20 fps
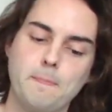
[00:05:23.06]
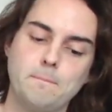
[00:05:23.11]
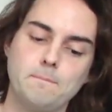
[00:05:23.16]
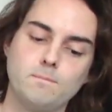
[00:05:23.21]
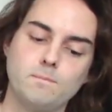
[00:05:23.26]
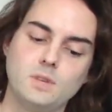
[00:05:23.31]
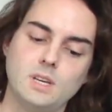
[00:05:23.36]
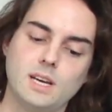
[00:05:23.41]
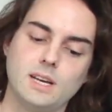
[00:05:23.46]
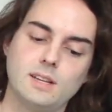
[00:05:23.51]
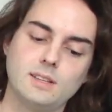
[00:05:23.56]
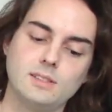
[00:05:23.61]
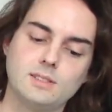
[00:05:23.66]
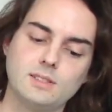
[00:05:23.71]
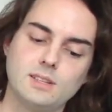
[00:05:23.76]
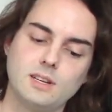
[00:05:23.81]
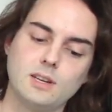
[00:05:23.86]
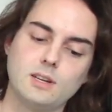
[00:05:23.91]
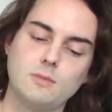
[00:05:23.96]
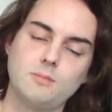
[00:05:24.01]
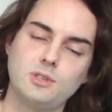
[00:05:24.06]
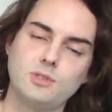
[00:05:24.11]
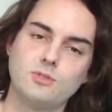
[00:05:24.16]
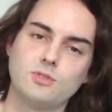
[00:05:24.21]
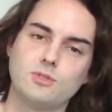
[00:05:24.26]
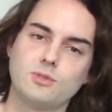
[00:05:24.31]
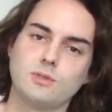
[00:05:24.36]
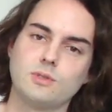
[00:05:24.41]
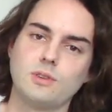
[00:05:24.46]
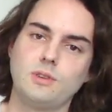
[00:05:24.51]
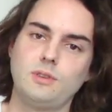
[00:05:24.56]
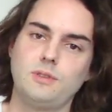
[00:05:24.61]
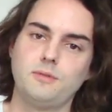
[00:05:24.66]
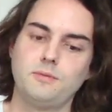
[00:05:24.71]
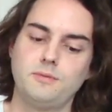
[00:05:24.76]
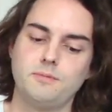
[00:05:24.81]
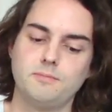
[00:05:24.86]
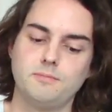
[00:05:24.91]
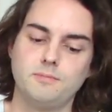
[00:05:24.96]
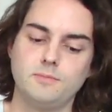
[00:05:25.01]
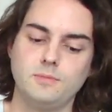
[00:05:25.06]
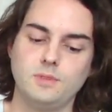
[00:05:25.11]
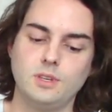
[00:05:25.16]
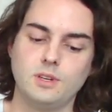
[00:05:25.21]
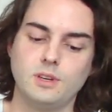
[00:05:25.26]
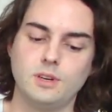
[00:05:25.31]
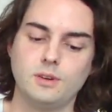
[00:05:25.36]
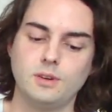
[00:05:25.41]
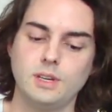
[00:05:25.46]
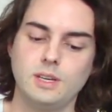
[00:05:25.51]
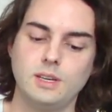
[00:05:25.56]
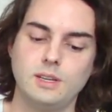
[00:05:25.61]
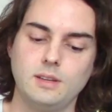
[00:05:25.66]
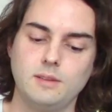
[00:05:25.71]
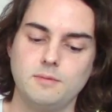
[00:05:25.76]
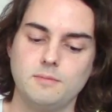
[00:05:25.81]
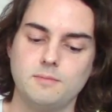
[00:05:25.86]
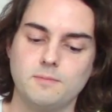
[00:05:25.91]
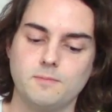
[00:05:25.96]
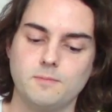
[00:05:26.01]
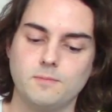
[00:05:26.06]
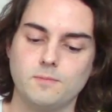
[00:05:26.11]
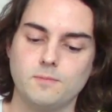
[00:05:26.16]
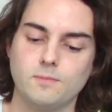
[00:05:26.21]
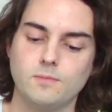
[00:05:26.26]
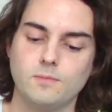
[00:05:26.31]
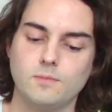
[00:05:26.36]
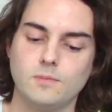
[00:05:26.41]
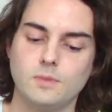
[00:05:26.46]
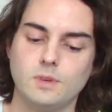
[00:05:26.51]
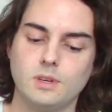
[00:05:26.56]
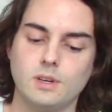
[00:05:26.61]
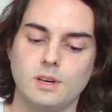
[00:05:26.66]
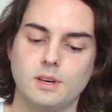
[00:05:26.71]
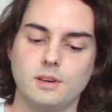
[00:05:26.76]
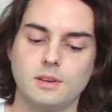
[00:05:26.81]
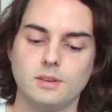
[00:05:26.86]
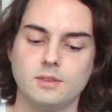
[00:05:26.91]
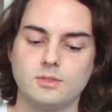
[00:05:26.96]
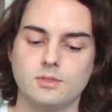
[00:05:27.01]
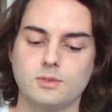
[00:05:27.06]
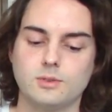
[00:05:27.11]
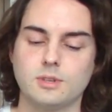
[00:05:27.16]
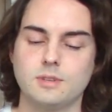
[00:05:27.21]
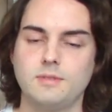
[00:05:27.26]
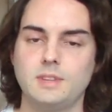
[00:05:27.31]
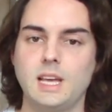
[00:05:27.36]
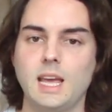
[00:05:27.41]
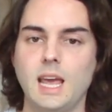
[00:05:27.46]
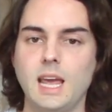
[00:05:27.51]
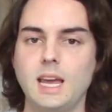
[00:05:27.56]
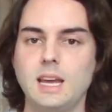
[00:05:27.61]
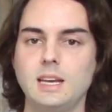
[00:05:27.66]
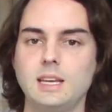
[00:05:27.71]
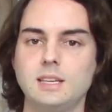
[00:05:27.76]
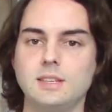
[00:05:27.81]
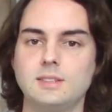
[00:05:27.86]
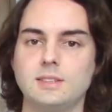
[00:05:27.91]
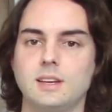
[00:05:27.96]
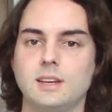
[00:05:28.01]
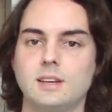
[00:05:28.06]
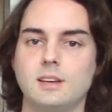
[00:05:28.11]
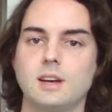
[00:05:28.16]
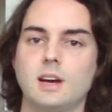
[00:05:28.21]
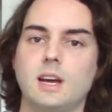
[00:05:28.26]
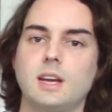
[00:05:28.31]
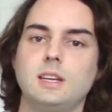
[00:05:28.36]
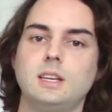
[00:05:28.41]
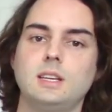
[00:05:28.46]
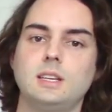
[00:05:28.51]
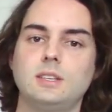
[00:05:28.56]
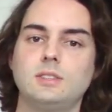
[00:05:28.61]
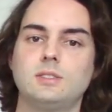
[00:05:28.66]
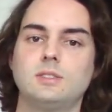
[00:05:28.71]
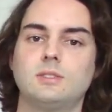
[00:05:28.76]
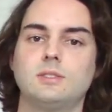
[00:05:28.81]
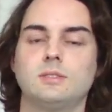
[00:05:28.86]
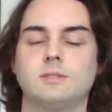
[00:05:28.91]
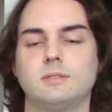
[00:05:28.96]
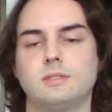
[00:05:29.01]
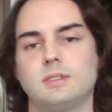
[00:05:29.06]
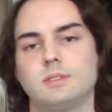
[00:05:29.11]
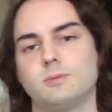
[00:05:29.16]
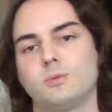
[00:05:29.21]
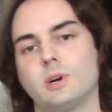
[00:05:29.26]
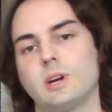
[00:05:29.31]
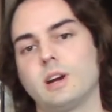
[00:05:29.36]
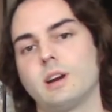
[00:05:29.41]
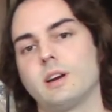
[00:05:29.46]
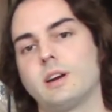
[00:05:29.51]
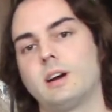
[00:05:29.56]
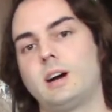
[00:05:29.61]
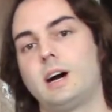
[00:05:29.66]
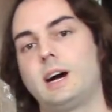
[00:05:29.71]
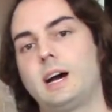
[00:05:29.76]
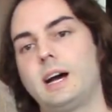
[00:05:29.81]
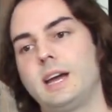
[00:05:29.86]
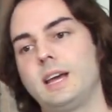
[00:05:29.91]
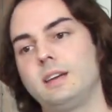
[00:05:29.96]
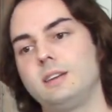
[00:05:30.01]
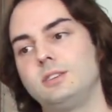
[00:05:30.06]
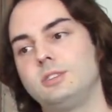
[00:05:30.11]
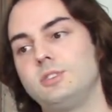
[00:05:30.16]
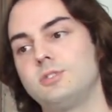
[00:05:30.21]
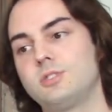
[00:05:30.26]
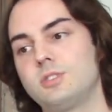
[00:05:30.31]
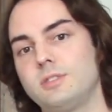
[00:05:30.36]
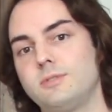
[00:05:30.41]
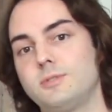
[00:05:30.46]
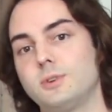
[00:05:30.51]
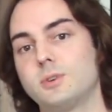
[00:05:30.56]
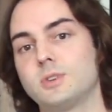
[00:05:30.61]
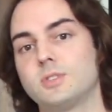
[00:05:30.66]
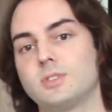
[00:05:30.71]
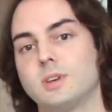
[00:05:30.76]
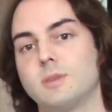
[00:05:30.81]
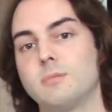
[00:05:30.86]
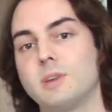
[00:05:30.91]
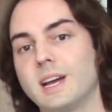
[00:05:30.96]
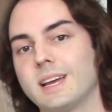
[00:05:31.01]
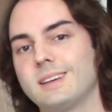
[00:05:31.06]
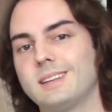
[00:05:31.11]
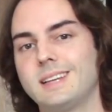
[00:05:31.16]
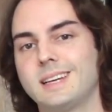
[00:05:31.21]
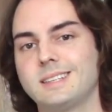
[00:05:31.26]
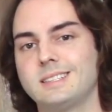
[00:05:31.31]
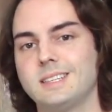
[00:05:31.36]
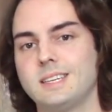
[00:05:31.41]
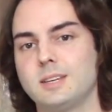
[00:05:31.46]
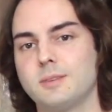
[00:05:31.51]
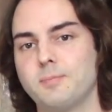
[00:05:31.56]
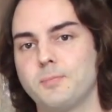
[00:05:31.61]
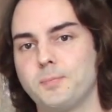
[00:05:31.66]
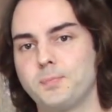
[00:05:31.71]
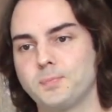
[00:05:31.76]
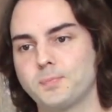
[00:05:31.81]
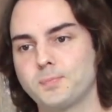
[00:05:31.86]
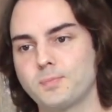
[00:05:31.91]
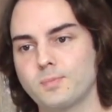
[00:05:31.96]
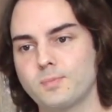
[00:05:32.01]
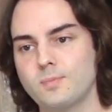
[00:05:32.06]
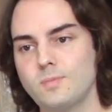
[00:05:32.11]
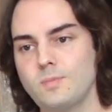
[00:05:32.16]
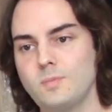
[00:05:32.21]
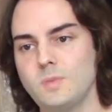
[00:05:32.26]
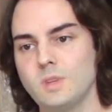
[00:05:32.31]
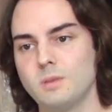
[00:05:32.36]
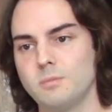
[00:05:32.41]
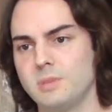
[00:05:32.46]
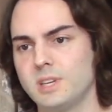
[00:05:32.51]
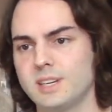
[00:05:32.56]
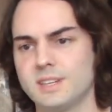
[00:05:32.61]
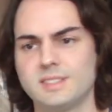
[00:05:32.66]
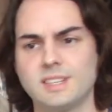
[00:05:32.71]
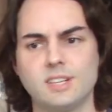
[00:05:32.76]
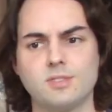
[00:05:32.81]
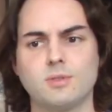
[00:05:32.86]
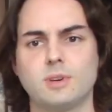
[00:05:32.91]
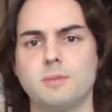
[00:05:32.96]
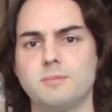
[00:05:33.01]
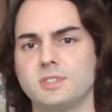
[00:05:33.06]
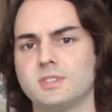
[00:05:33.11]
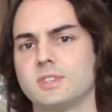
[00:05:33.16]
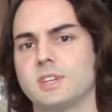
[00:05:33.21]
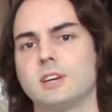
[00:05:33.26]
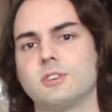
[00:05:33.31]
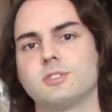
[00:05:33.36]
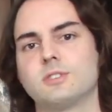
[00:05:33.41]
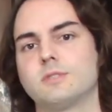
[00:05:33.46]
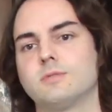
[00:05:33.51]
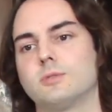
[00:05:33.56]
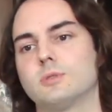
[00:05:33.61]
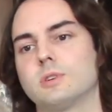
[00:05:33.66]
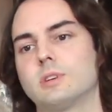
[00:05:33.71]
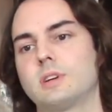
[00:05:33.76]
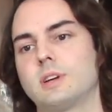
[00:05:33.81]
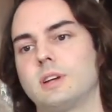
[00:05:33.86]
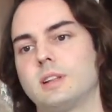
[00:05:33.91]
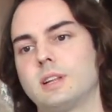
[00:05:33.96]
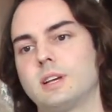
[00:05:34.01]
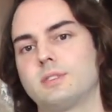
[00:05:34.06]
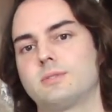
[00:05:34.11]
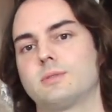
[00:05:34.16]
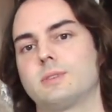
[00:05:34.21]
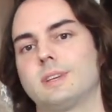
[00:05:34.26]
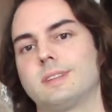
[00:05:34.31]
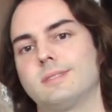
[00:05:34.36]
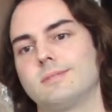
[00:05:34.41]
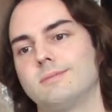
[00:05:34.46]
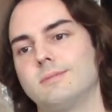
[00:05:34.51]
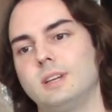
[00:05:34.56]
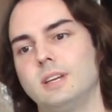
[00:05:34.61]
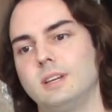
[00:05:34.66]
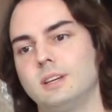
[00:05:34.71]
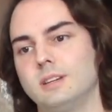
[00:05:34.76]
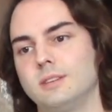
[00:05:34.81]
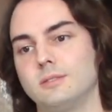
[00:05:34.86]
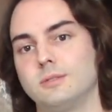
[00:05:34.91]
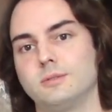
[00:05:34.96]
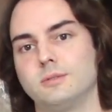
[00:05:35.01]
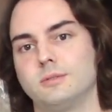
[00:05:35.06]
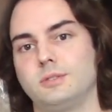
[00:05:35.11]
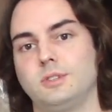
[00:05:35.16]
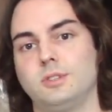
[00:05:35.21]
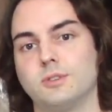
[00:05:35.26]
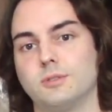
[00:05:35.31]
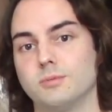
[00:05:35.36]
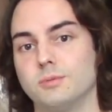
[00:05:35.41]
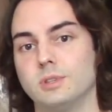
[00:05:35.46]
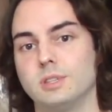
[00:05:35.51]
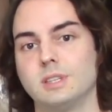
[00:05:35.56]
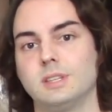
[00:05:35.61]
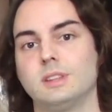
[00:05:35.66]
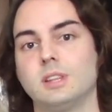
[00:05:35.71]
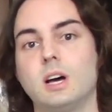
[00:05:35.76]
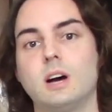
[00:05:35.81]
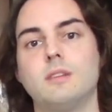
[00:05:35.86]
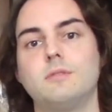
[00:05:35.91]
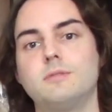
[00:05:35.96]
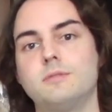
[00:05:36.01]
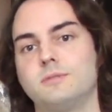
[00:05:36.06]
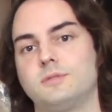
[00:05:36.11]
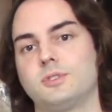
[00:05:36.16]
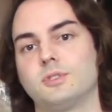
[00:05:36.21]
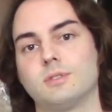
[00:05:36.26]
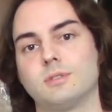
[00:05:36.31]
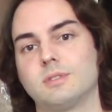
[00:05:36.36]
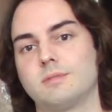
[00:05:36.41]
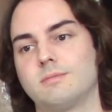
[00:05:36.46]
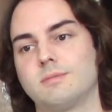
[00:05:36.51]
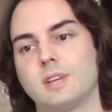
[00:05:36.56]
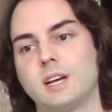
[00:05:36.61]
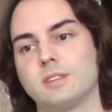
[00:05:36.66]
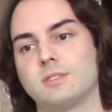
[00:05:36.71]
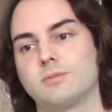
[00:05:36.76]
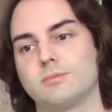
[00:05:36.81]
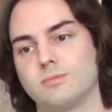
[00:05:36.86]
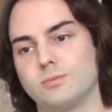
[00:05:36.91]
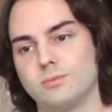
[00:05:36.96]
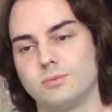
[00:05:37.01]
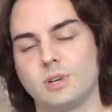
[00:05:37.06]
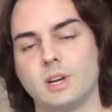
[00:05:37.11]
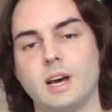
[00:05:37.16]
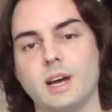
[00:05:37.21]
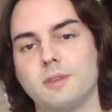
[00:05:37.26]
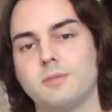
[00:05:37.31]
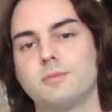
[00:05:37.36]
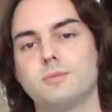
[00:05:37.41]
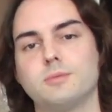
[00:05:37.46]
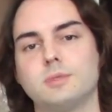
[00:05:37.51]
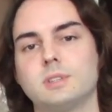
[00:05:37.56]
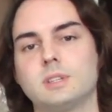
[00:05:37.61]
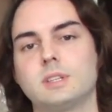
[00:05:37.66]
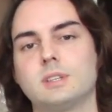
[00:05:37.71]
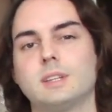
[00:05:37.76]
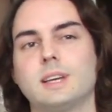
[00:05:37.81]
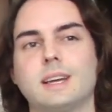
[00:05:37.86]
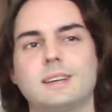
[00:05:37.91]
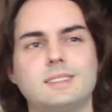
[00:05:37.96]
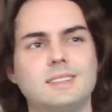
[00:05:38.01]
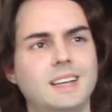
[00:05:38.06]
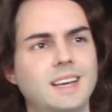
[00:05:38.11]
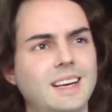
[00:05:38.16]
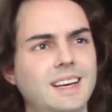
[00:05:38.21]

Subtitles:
Let's talk about sort of, you know, in the sort of the 80s and 90s, where I usually focus on my collecting because that's what I'm nostalgic for and that's what, you know, really love. So that's what I really collect.